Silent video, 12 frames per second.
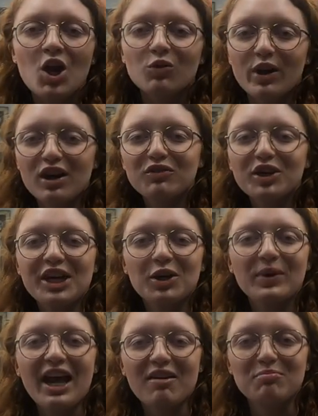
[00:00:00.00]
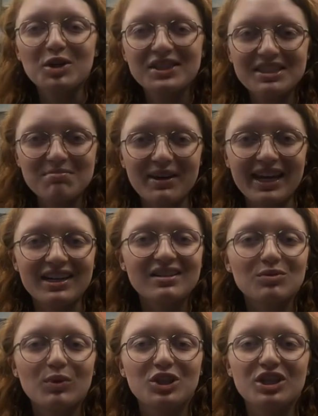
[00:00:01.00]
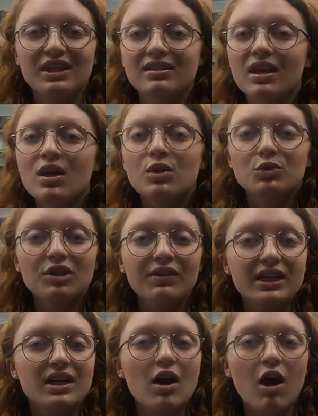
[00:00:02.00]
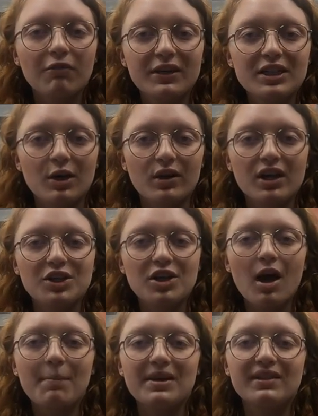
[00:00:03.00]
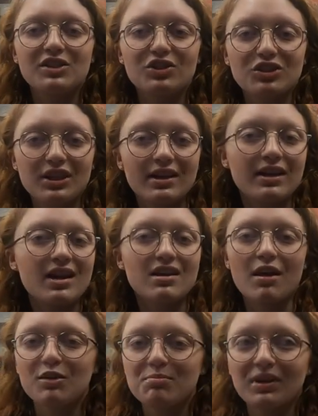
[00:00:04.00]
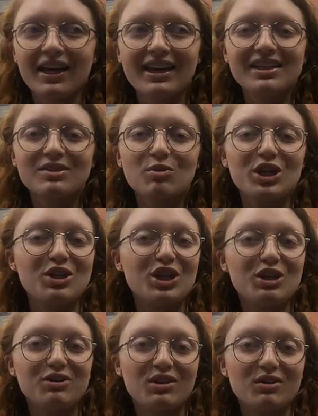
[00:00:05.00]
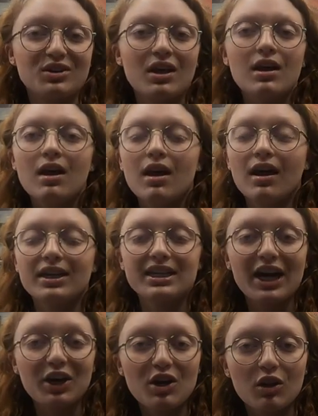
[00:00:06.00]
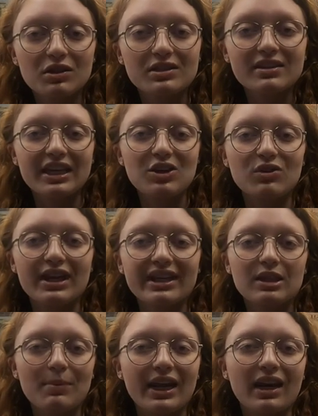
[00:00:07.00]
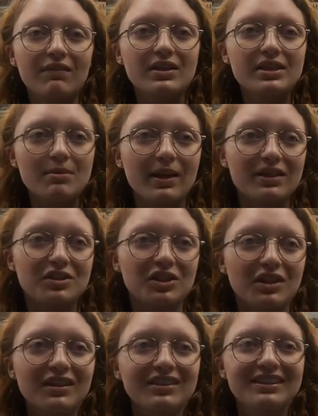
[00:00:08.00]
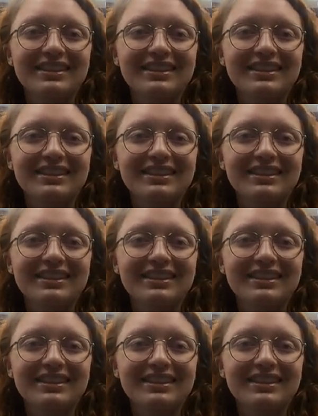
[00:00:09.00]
Right over here, we have Books and Beans, which is sort of like a coffee donut shop. And this is yet another place where you can use those uh, Tiger Dollars that you get at the beginning of the semester.